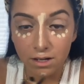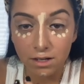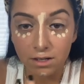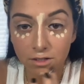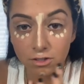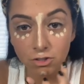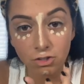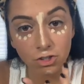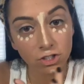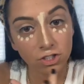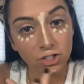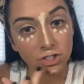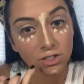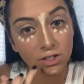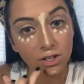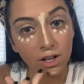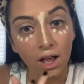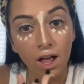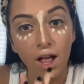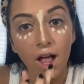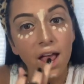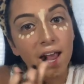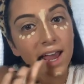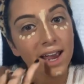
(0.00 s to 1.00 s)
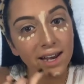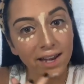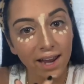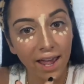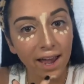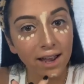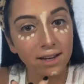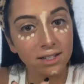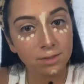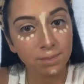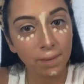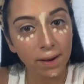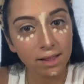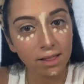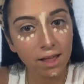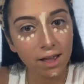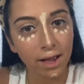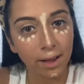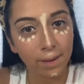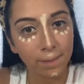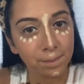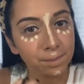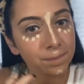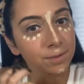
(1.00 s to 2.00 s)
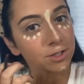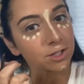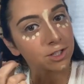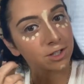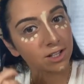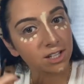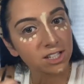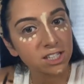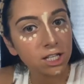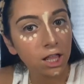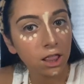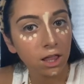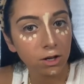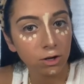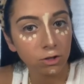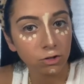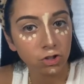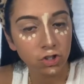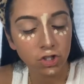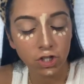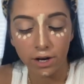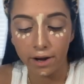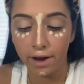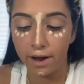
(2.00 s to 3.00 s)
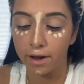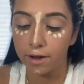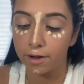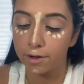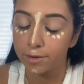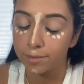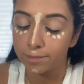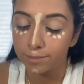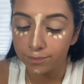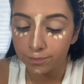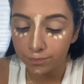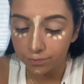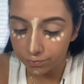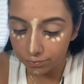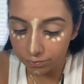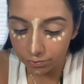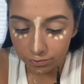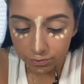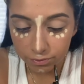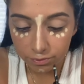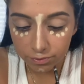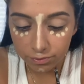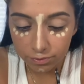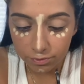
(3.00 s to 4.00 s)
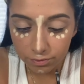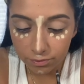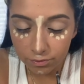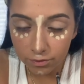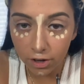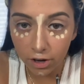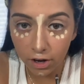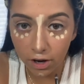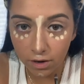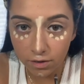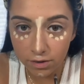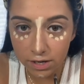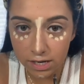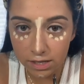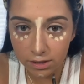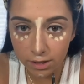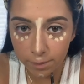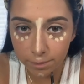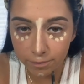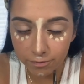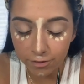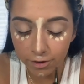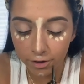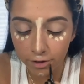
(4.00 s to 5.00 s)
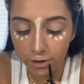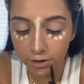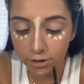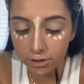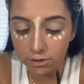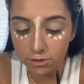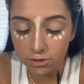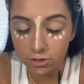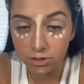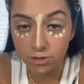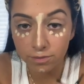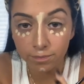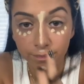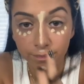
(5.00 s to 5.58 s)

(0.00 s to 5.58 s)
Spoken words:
just enhance my lips. It's a little trick. I don't need lip fillers.